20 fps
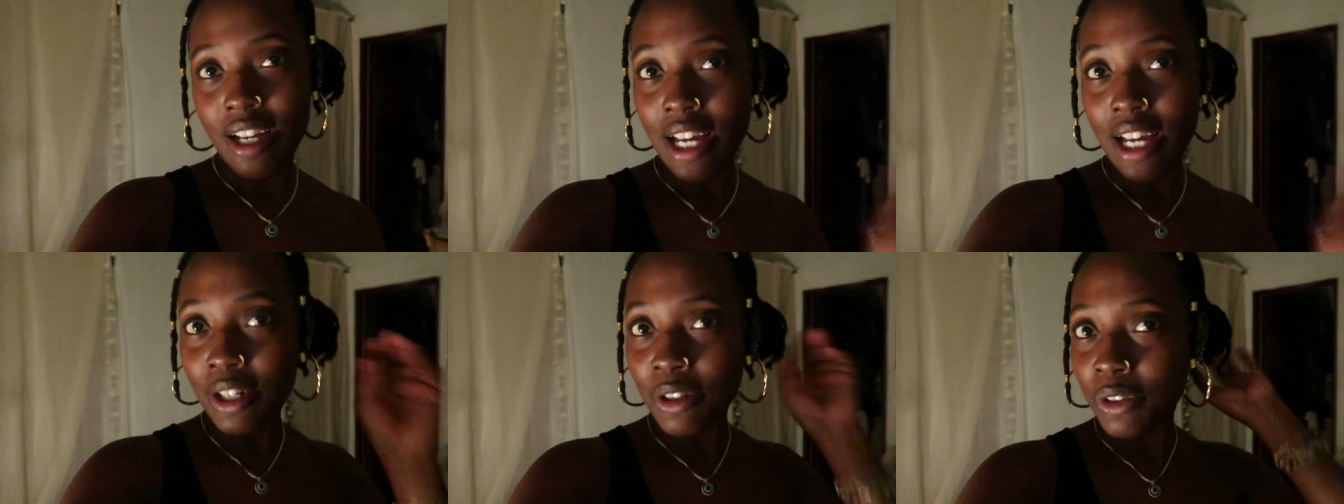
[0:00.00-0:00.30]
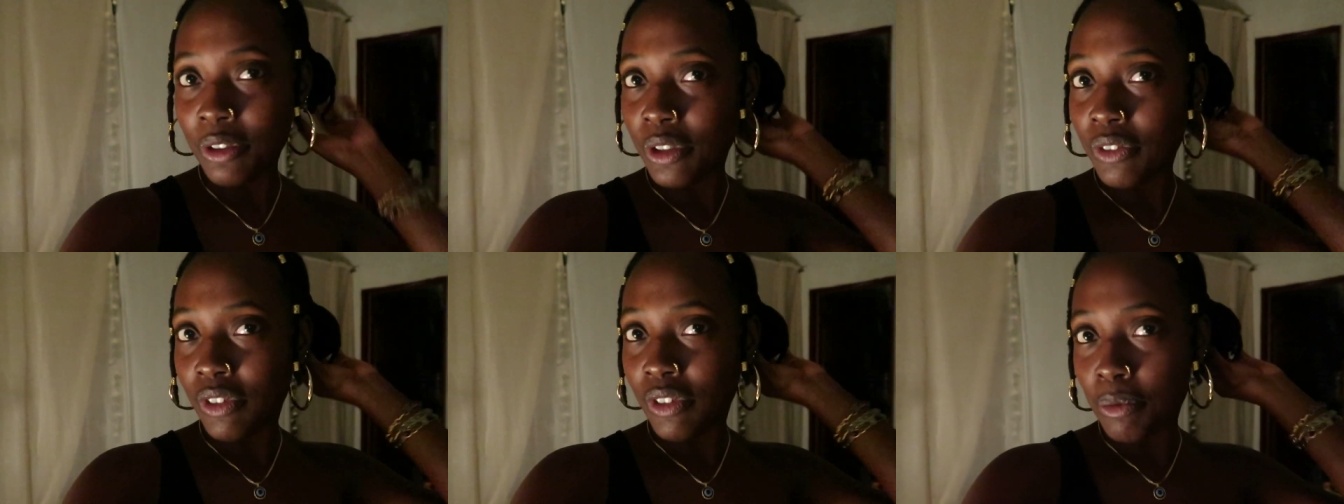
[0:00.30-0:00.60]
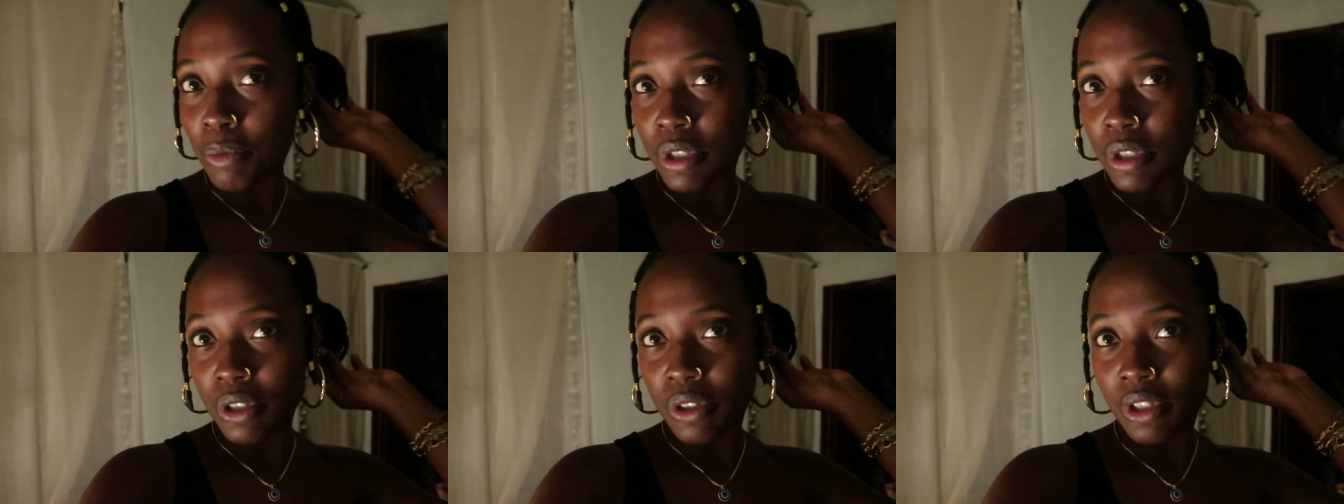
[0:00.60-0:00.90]
i don't know if
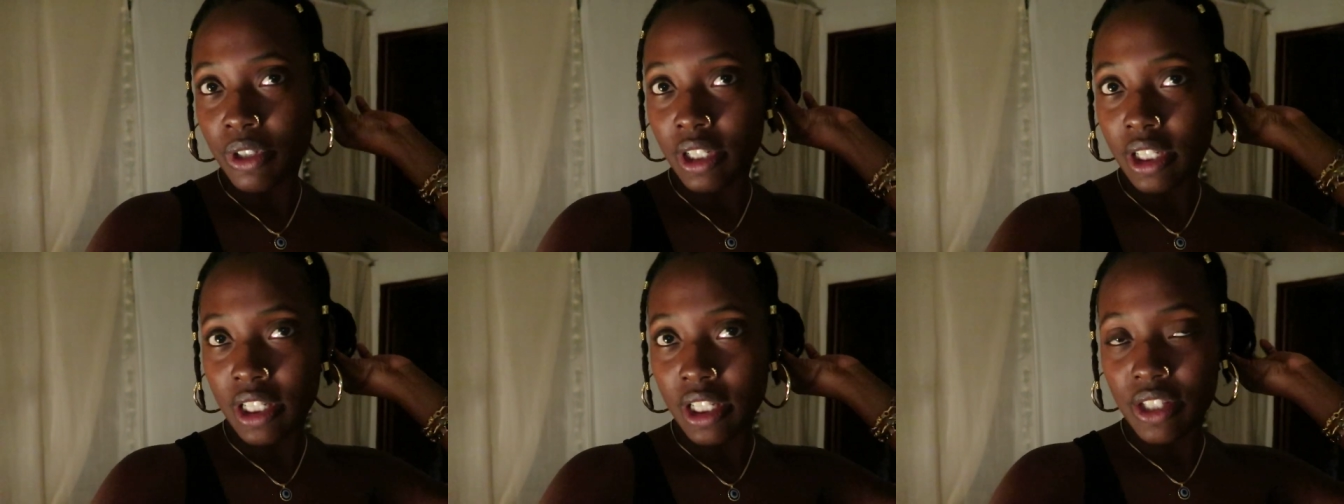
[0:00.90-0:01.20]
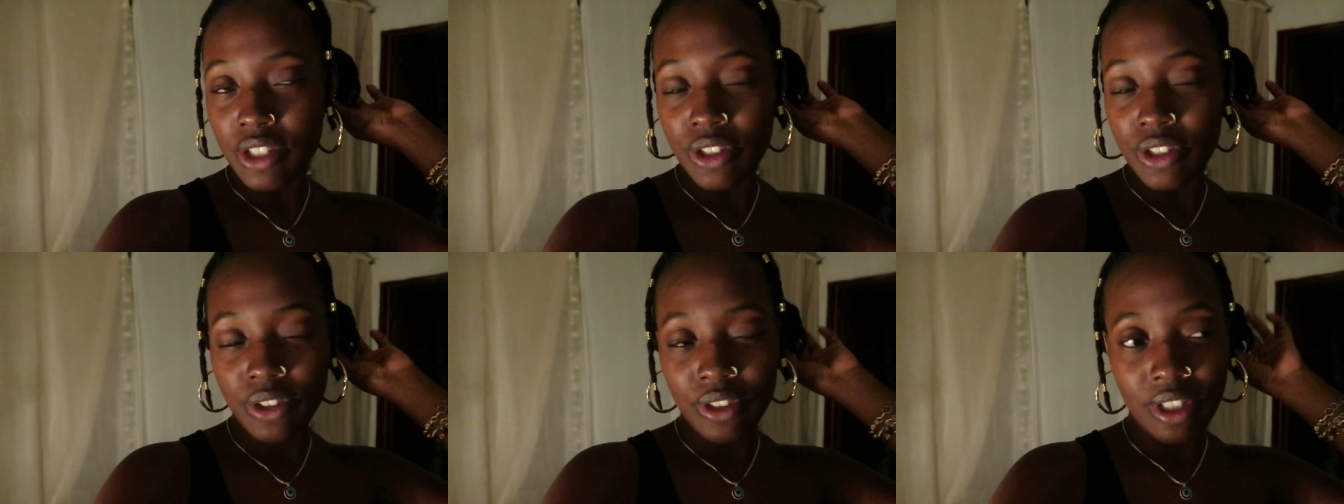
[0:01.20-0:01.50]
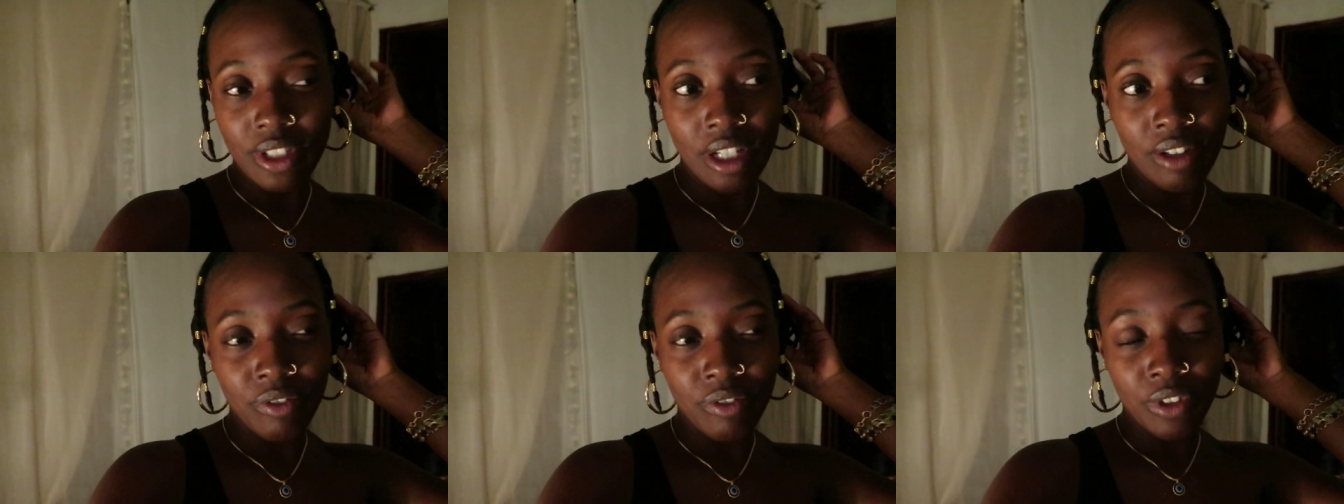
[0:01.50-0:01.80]
i'm still going to
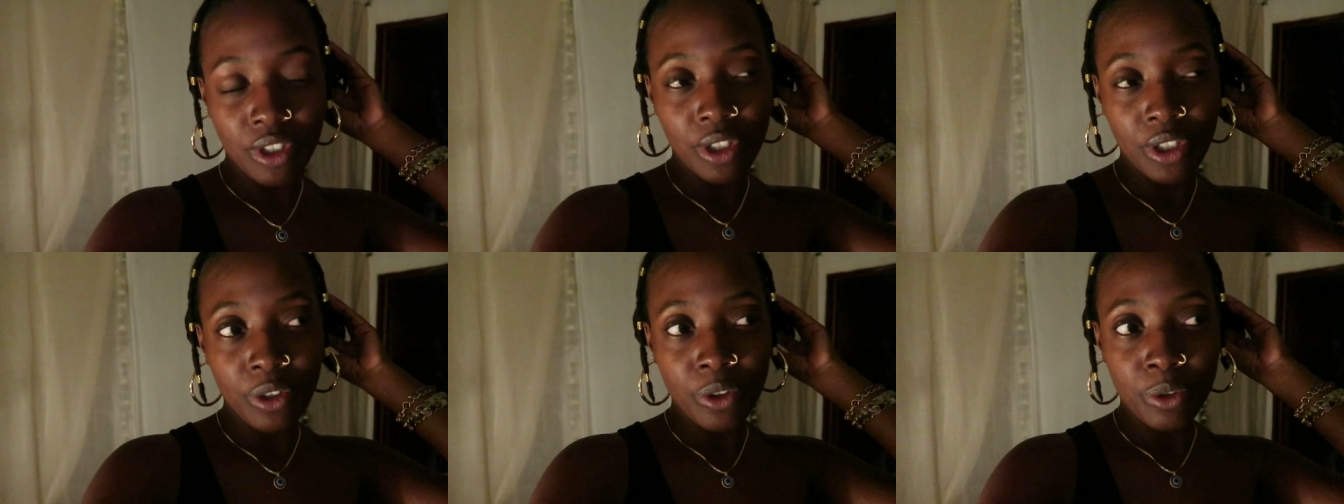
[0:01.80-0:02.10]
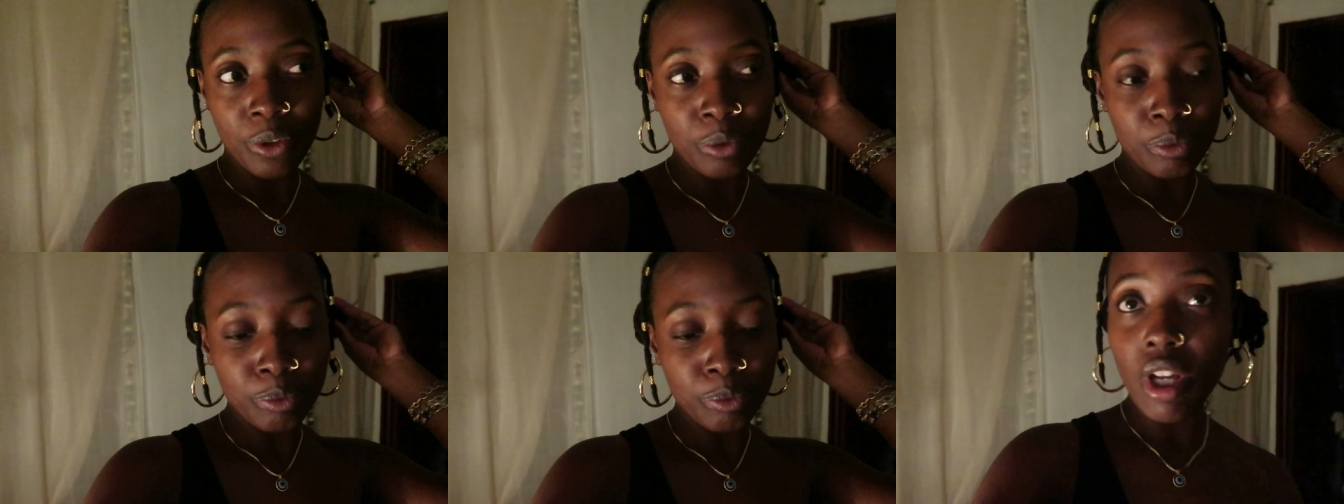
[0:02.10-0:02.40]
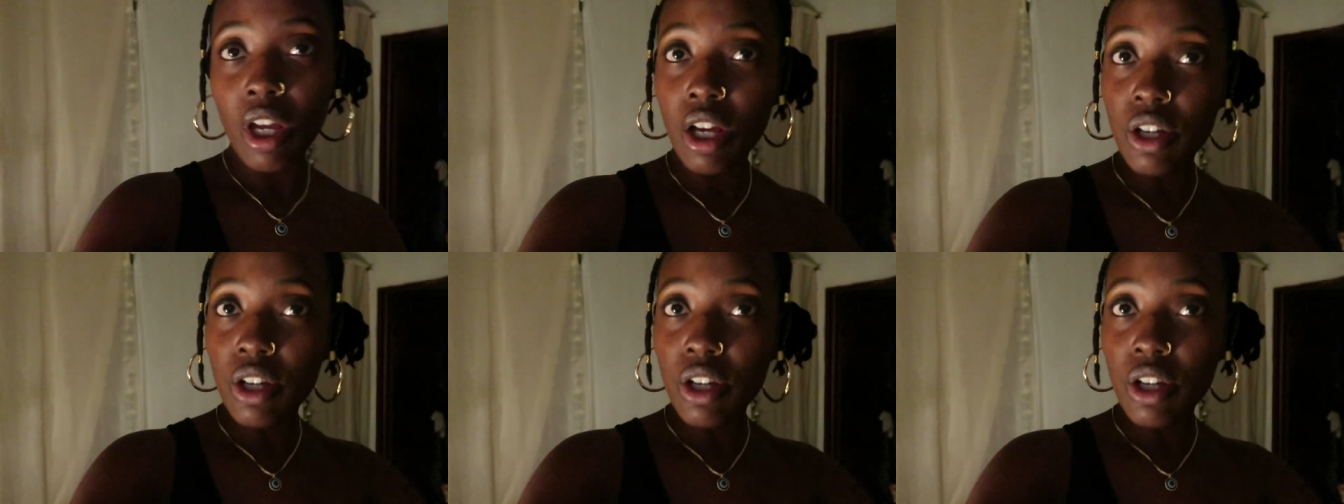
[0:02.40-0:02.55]
insert that video